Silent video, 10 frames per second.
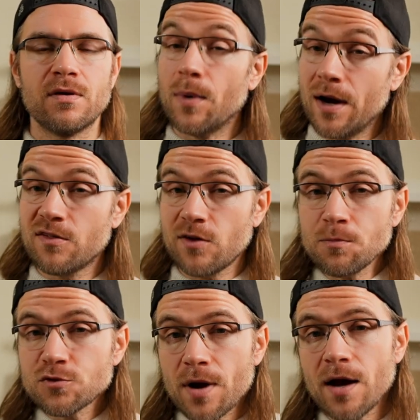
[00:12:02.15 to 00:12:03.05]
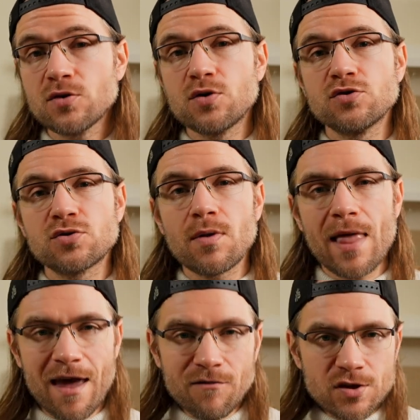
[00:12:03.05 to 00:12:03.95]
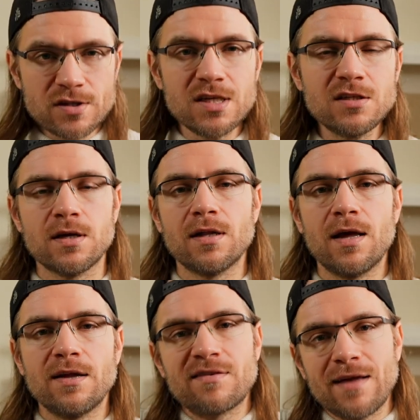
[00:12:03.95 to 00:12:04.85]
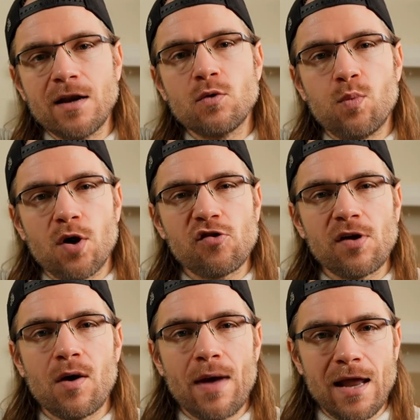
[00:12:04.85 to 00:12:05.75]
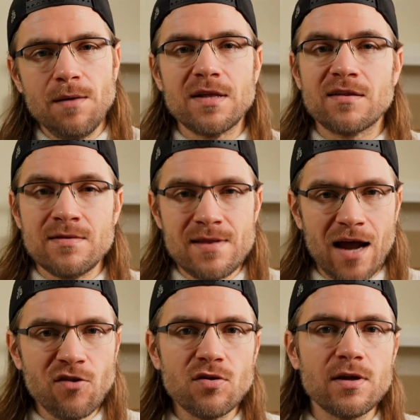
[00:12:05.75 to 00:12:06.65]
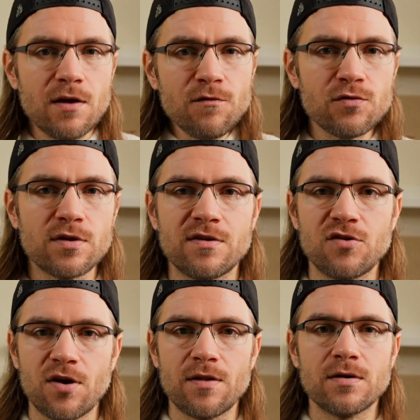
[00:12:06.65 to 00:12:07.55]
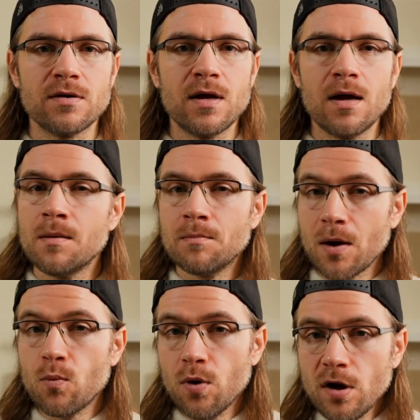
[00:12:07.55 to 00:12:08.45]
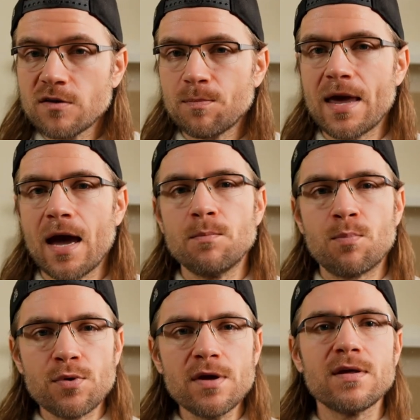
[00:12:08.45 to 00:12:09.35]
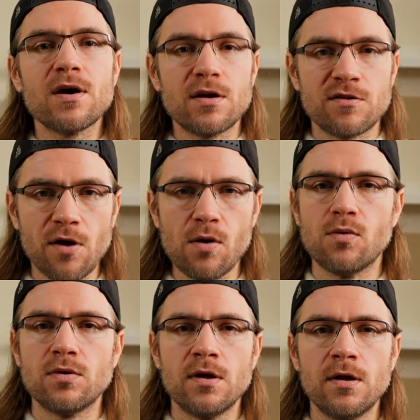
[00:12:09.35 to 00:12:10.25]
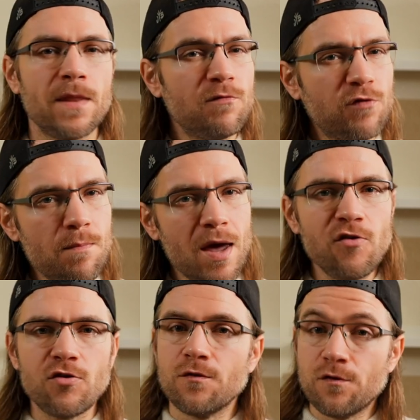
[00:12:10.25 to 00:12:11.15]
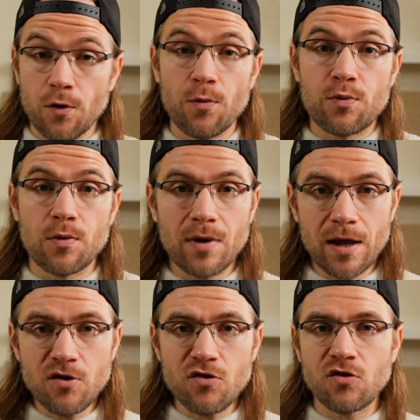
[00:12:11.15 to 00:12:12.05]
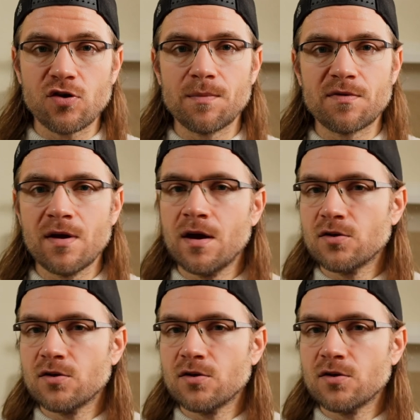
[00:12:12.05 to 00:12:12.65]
When I stopped trying to control every detail and started watching how elements naturally influence each other, my worlds began breathing on its own. Information flowed through relationships.